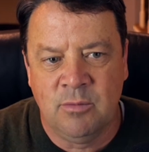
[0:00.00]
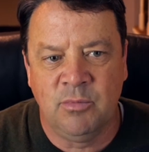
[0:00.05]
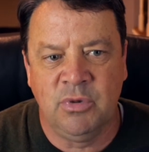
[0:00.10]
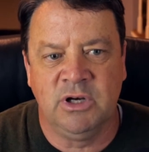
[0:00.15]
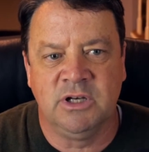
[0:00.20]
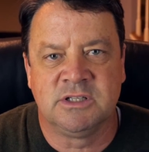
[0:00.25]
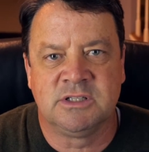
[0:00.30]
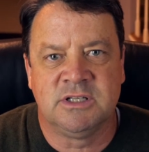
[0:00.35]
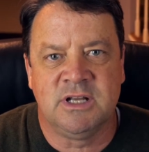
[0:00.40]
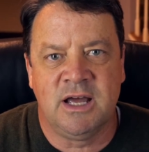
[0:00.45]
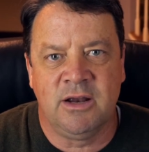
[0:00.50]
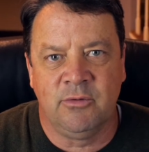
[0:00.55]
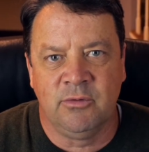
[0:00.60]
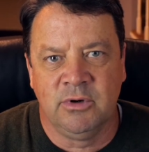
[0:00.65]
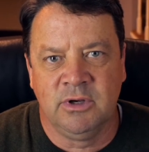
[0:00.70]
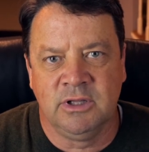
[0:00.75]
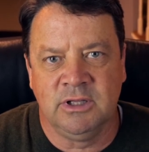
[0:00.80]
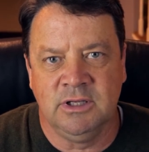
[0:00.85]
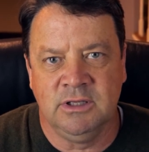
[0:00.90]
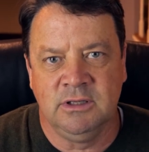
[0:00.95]
but it's not
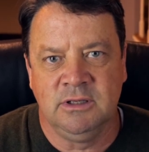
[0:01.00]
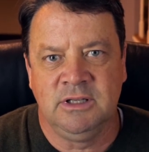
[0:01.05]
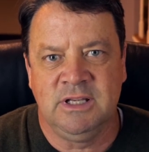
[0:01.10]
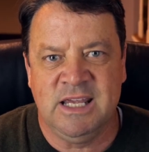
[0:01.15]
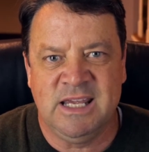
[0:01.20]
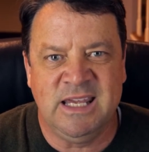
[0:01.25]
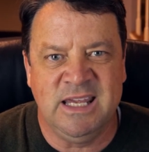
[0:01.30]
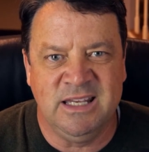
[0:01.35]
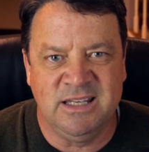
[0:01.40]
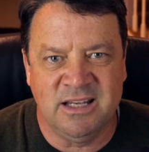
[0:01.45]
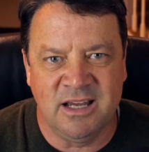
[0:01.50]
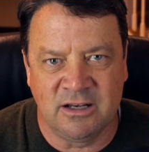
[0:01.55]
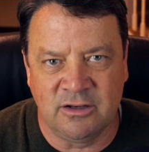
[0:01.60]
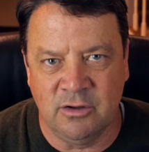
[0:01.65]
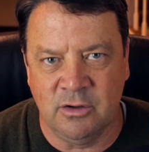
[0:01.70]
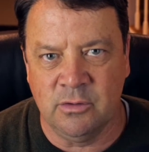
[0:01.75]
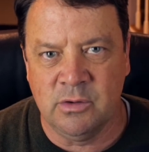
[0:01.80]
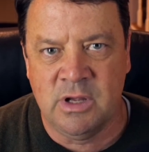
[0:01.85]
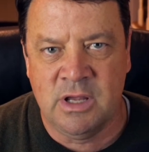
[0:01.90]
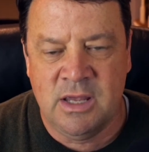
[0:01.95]
really geeky
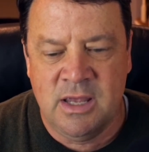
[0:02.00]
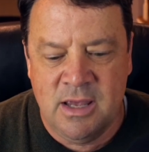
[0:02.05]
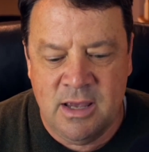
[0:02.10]
techno.